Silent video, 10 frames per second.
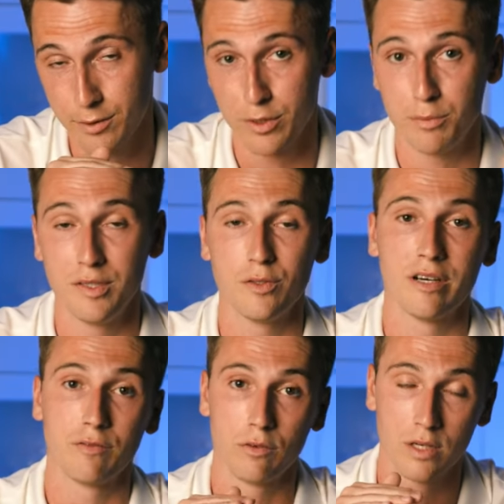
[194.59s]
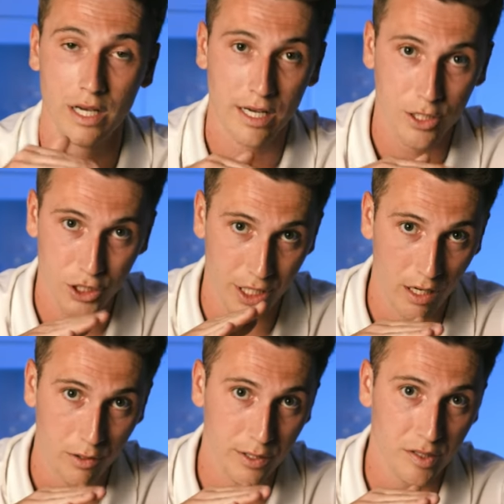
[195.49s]
which means you have to
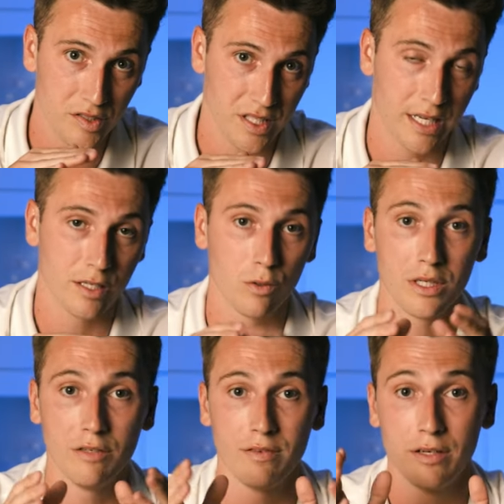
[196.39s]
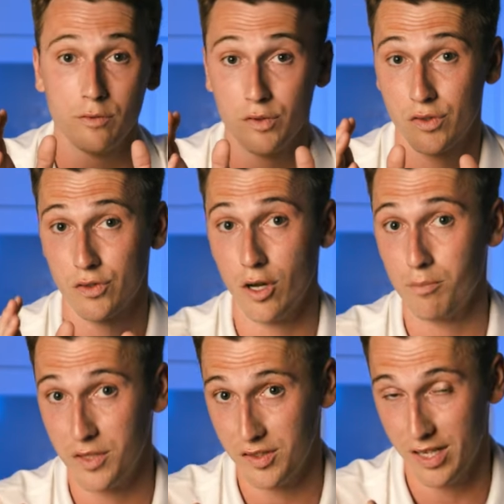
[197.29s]
shallow your descent or even have to
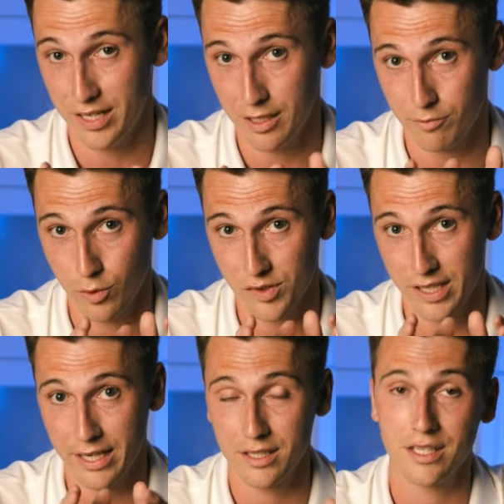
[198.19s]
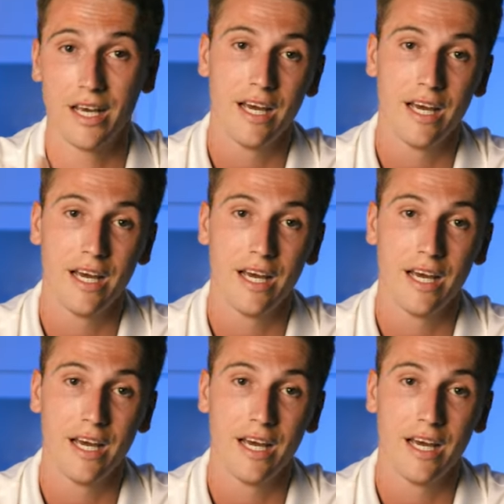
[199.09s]
stop descending for a second